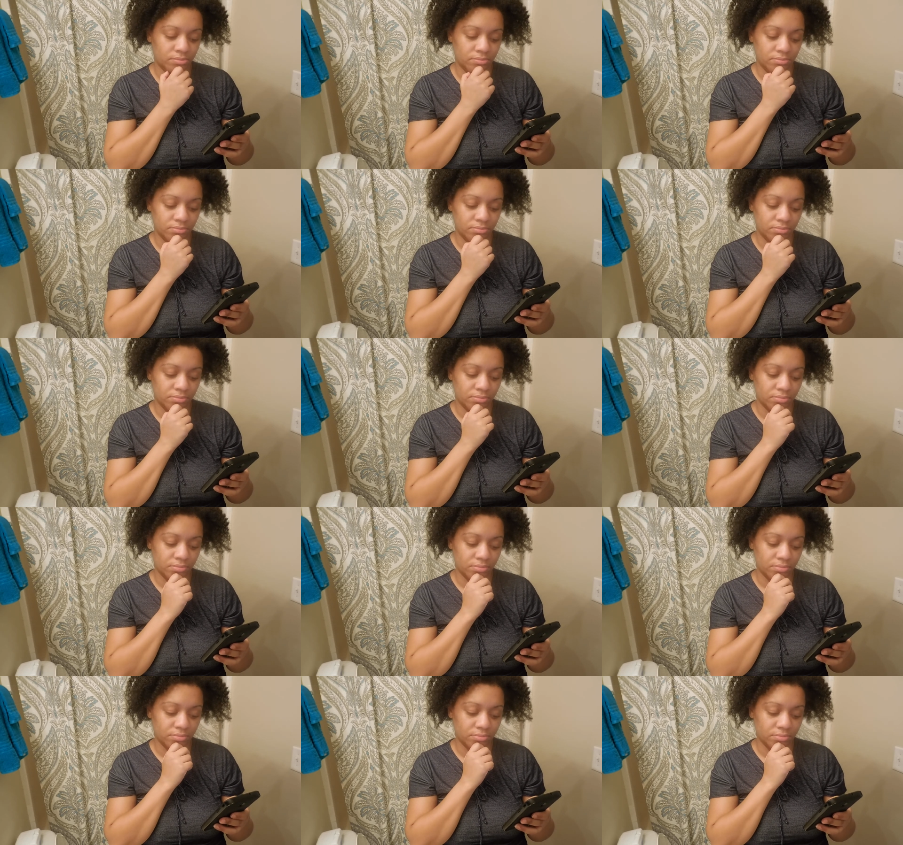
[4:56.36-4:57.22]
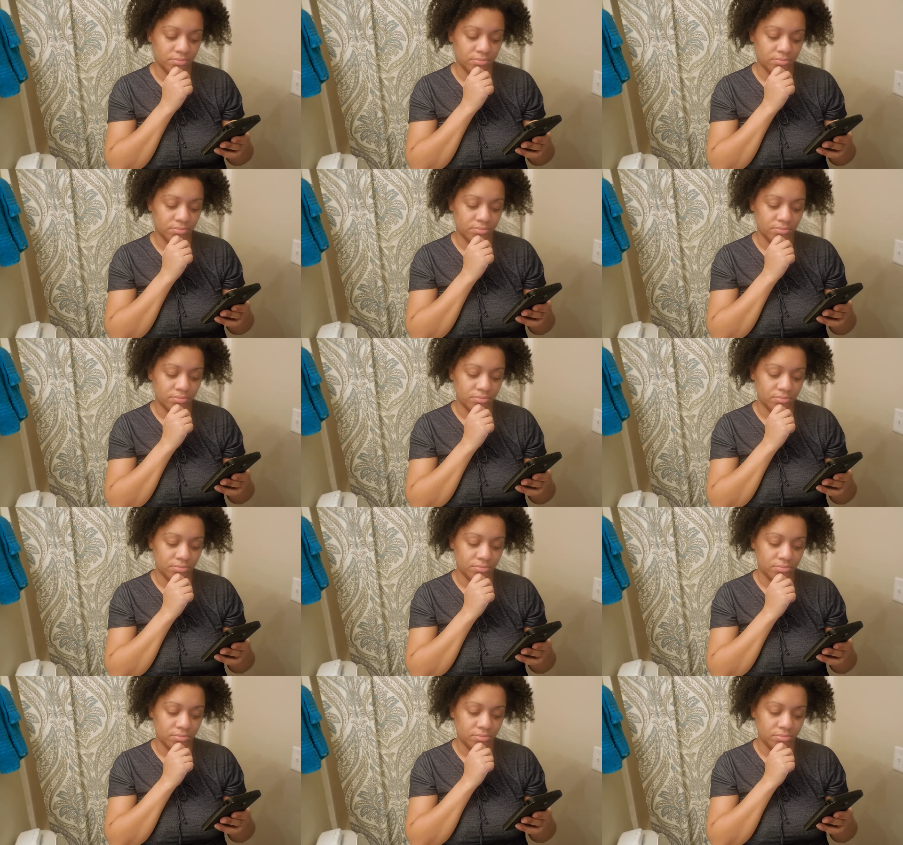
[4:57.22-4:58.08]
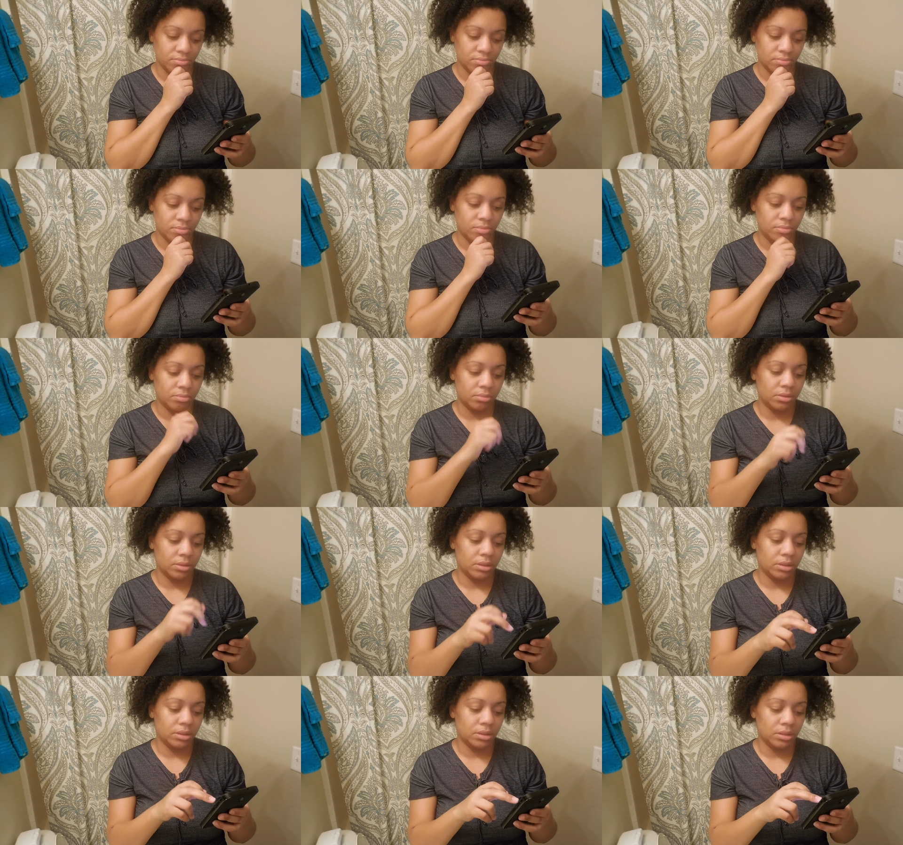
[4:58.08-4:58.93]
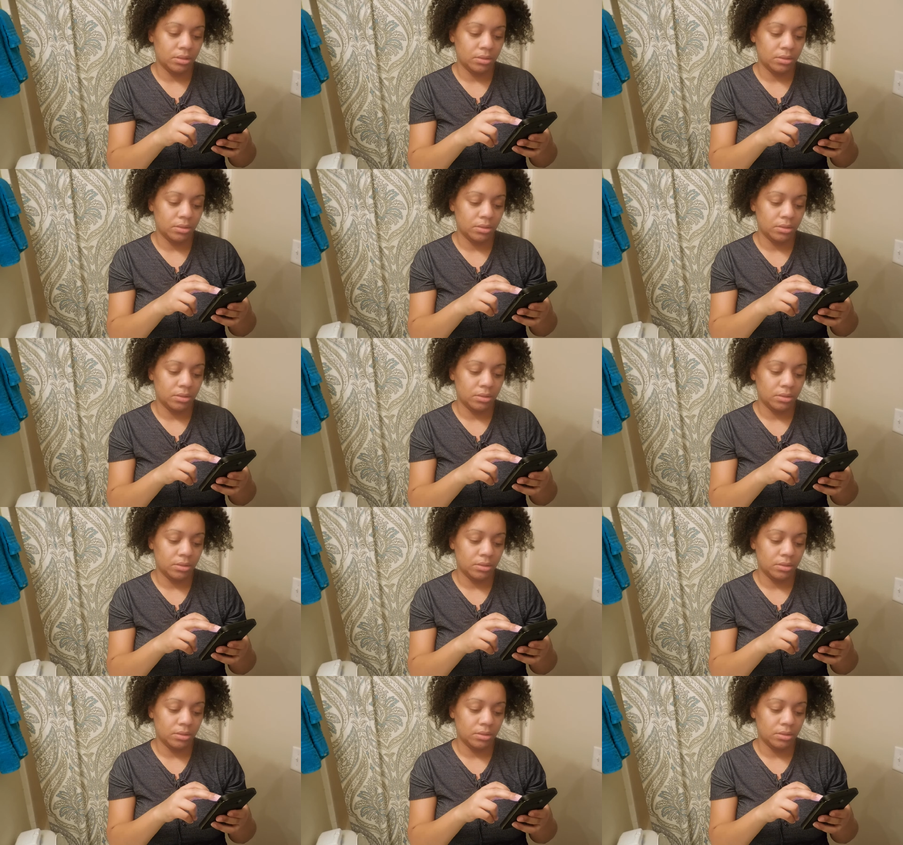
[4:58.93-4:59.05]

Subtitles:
[no speech]